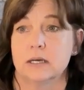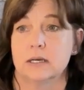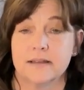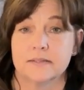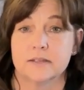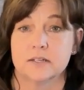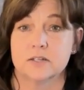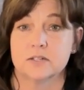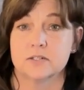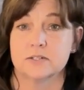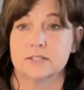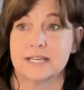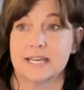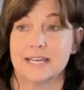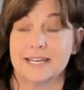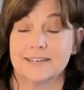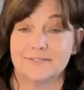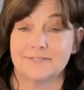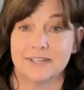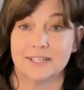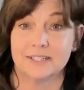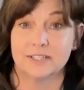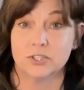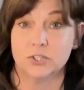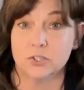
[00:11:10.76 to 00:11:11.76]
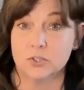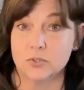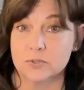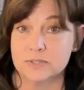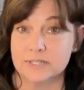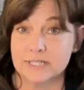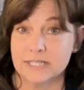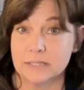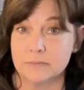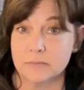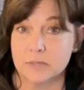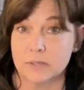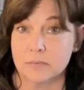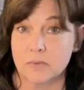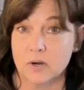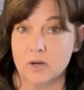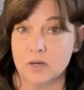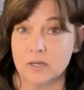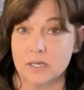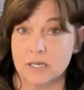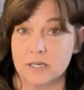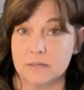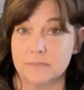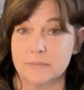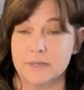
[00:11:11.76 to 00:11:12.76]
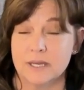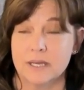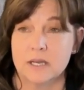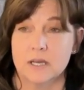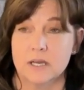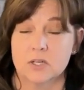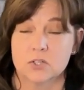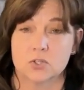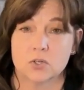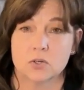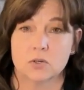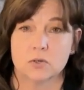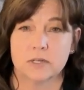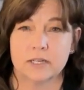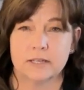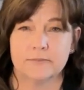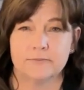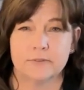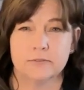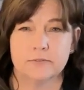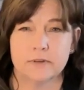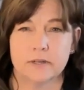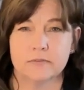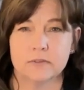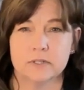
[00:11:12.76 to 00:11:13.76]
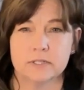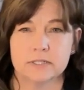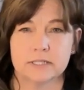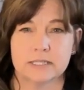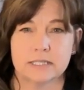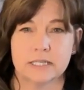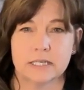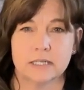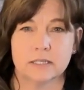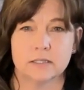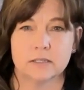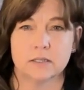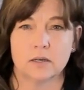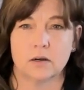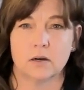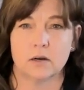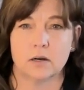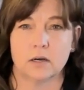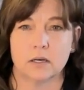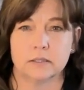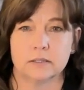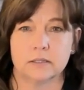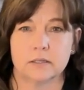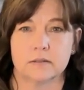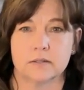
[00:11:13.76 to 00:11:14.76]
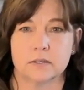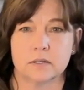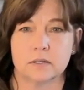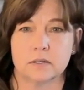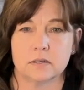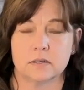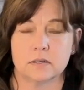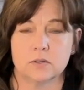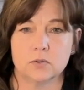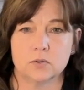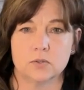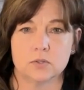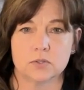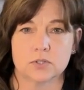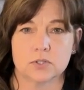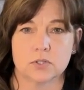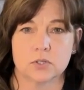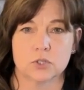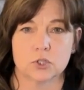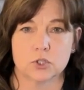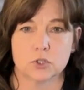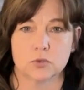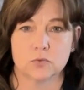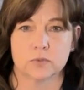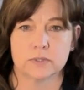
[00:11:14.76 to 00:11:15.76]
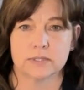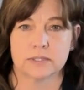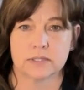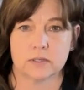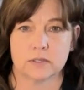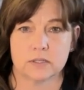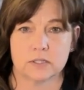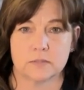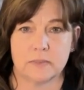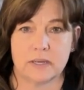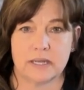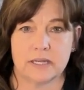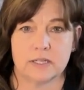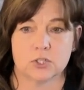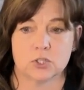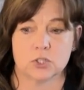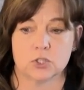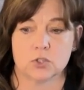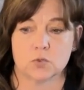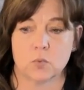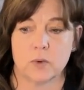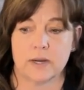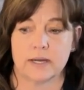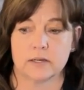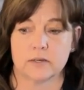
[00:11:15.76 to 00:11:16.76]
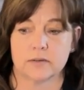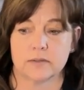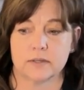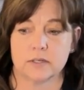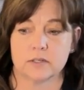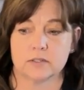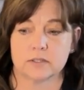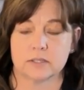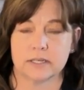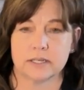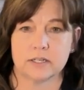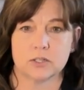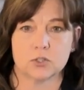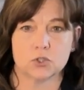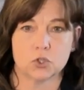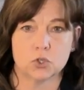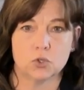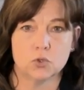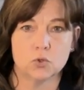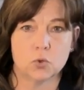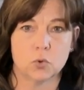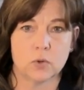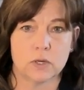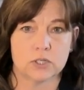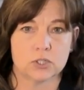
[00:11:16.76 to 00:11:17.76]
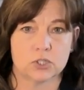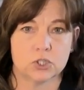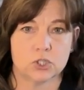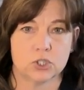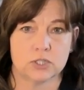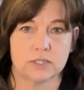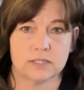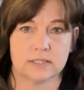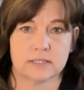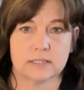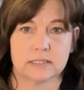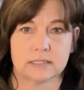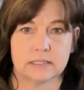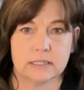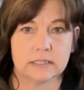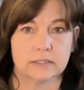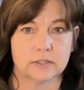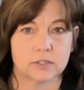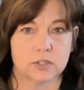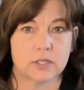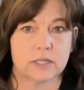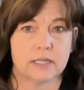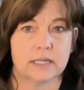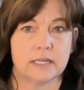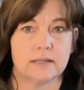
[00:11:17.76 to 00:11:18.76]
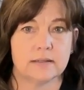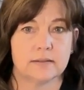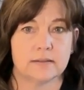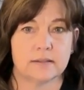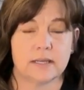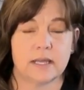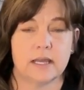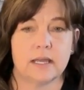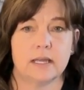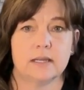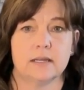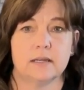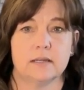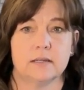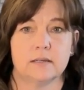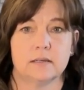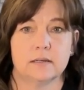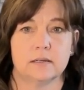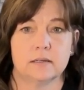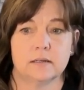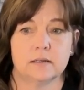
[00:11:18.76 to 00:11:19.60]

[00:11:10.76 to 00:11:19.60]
There's FAQ schema markup. So if you've ever seen on the Google search results pages where there's like two questions underneath a